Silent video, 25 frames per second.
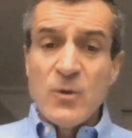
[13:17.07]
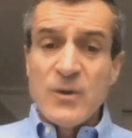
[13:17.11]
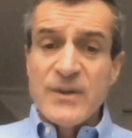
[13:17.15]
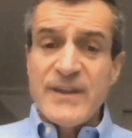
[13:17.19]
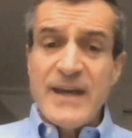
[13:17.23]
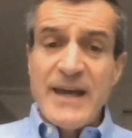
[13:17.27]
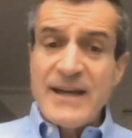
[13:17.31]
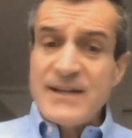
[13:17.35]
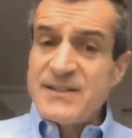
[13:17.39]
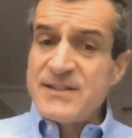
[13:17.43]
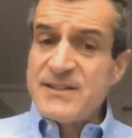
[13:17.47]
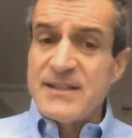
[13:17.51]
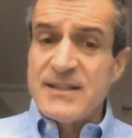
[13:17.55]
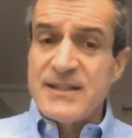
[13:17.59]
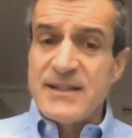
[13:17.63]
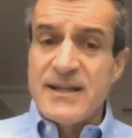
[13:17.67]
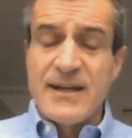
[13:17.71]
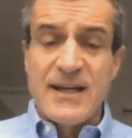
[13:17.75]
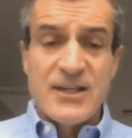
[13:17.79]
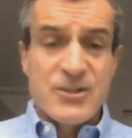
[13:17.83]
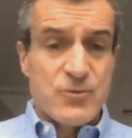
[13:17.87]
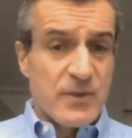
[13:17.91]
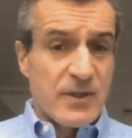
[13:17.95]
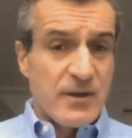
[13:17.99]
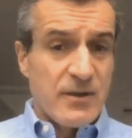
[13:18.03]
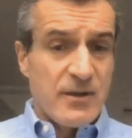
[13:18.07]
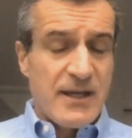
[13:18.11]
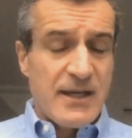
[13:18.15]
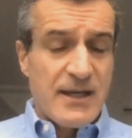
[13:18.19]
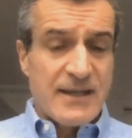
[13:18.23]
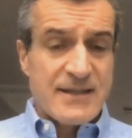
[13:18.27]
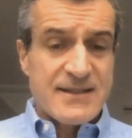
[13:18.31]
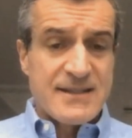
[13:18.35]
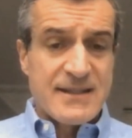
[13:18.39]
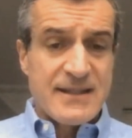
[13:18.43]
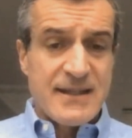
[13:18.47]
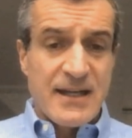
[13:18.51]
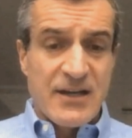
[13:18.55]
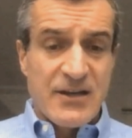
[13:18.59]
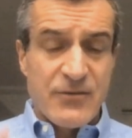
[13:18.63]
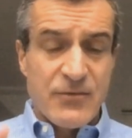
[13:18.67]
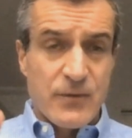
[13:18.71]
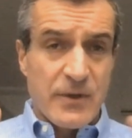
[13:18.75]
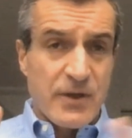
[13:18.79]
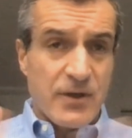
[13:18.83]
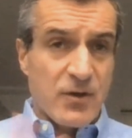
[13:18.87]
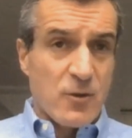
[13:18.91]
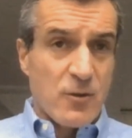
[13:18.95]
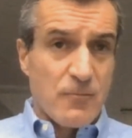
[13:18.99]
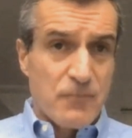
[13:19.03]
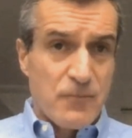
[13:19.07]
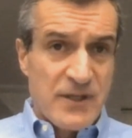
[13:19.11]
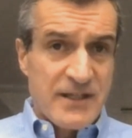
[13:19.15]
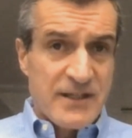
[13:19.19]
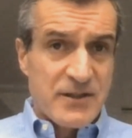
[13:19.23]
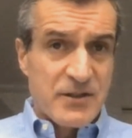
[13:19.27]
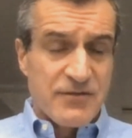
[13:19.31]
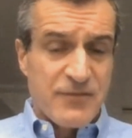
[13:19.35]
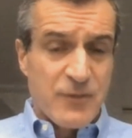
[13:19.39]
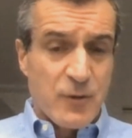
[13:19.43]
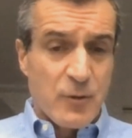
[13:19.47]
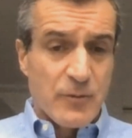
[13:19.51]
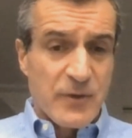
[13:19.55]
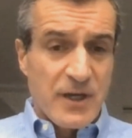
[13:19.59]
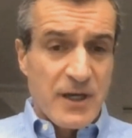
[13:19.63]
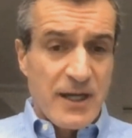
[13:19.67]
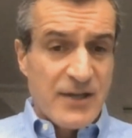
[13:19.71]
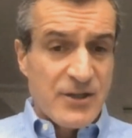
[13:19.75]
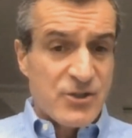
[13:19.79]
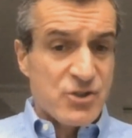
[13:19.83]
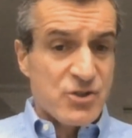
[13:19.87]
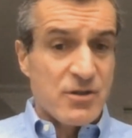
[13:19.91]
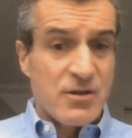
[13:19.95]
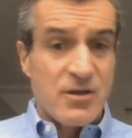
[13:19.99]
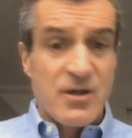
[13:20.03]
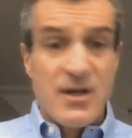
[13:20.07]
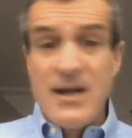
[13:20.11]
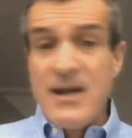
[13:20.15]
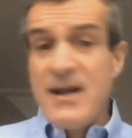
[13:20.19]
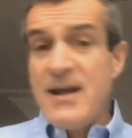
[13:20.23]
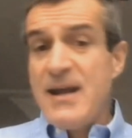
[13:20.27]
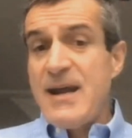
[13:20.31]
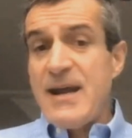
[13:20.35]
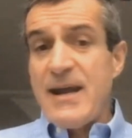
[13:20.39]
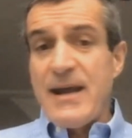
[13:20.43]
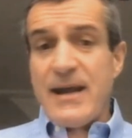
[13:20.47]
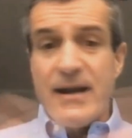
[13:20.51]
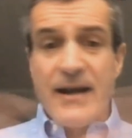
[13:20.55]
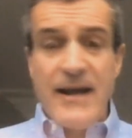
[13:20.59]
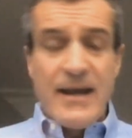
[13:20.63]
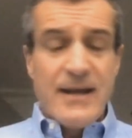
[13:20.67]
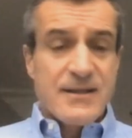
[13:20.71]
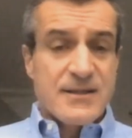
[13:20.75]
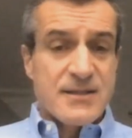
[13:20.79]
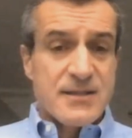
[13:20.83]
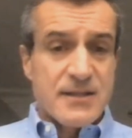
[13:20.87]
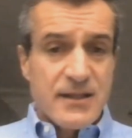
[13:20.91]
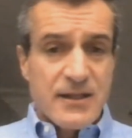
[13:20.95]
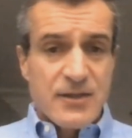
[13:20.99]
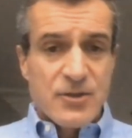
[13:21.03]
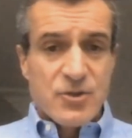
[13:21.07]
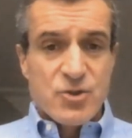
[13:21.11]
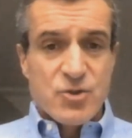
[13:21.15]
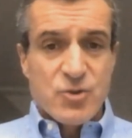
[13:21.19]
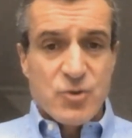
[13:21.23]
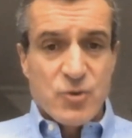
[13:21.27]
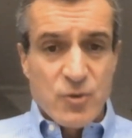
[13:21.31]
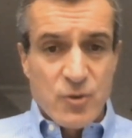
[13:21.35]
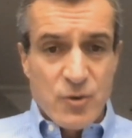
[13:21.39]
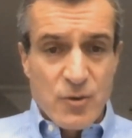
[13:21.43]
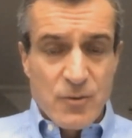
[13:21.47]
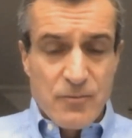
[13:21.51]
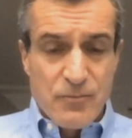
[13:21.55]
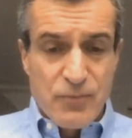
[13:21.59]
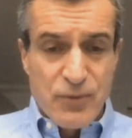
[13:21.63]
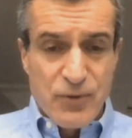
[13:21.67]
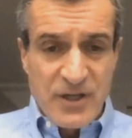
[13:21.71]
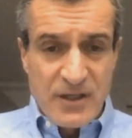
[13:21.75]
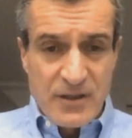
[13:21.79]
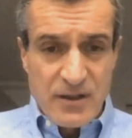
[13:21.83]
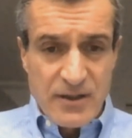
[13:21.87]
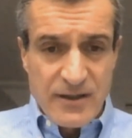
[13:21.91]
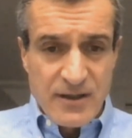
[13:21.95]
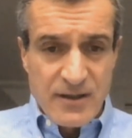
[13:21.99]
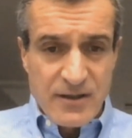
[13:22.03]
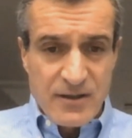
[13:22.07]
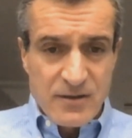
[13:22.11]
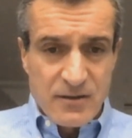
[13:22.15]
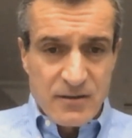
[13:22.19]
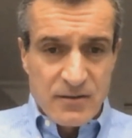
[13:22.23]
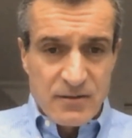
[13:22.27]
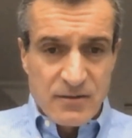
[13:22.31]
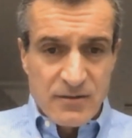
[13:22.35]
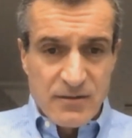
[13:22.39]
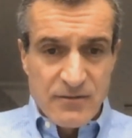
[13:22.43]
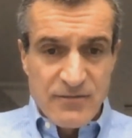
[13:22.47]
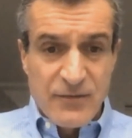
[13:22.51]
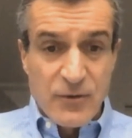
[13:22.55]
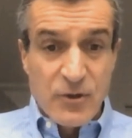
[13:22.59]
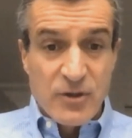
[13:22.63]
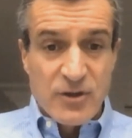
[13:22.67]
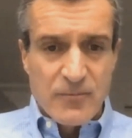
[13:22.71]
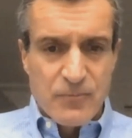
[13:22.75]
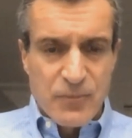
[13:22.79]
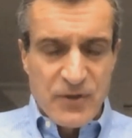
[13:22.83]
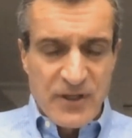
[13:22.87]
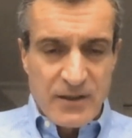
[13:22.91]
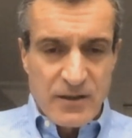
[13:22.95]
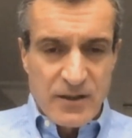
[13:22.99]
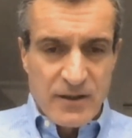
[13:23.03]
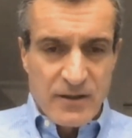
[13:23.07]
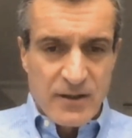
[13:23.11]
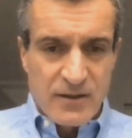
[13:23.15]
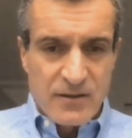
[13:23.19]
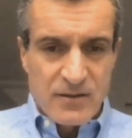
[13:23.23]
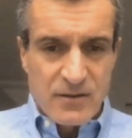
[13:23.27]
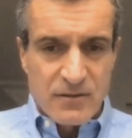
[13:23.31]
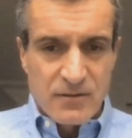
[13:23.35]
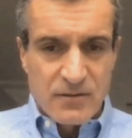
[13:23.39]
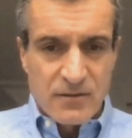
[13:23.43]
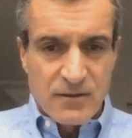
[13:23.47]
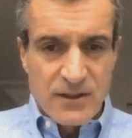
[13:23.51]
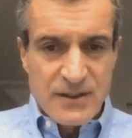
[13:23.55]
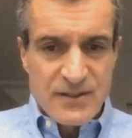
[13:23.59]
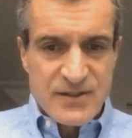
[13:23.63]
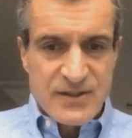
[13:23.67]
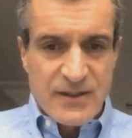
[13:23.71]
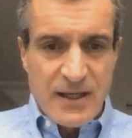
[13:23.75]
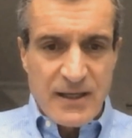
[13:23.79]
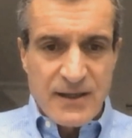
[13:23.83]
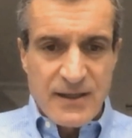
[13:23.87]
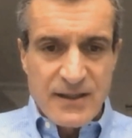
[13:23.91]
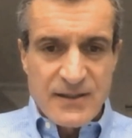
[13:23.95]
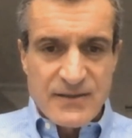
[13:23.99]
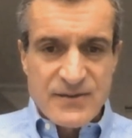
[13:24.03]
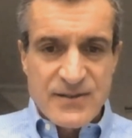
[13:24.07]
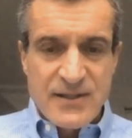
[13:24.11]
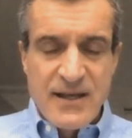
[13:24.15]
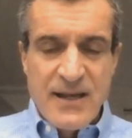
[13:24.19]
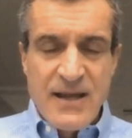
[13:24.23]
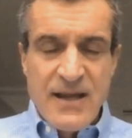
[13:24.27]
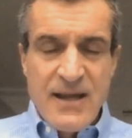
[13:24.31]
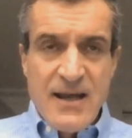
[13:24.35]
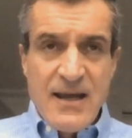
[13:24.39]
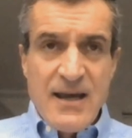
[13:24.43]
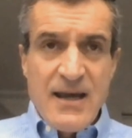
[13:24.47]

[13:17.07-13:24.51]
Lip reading: With xCDNF, we're going to complete the formulation and enter into further preclinical studies.